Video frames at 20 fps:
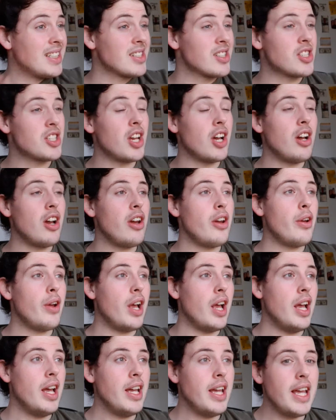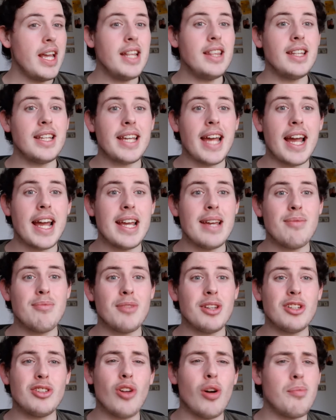So, in the
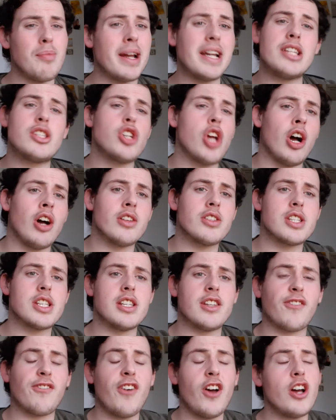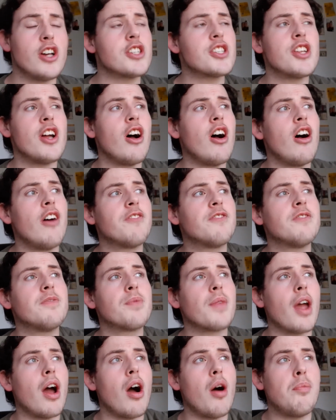game, not many chances. First half,
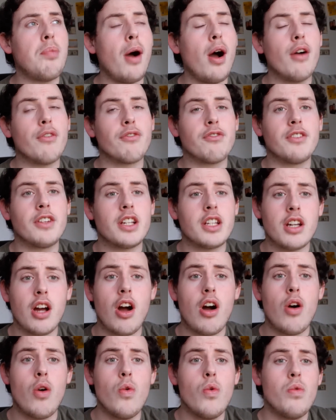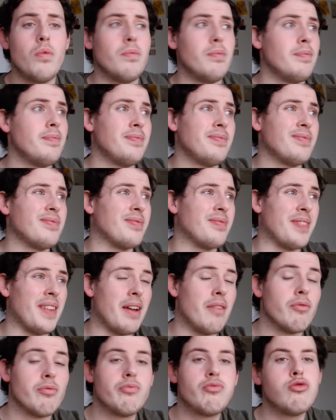apart from the goal,
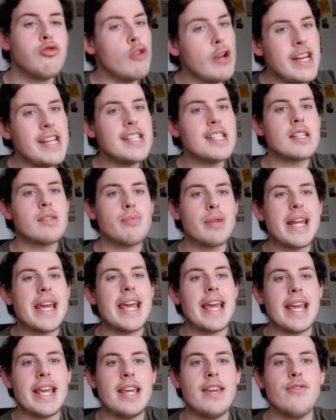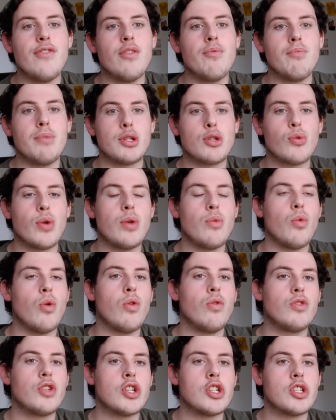reasonably even between
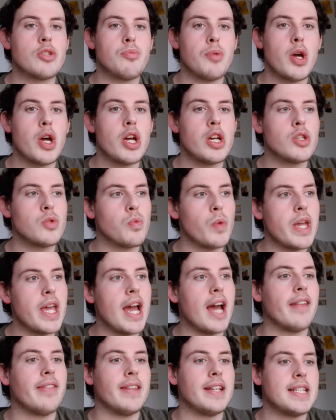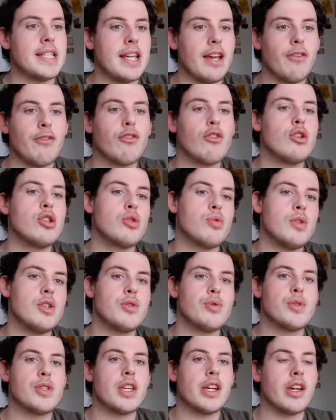Wolves and Spurs. We had the difference,
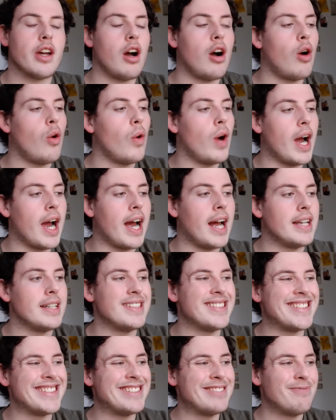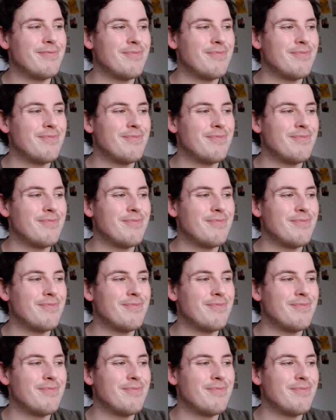which was the goal, and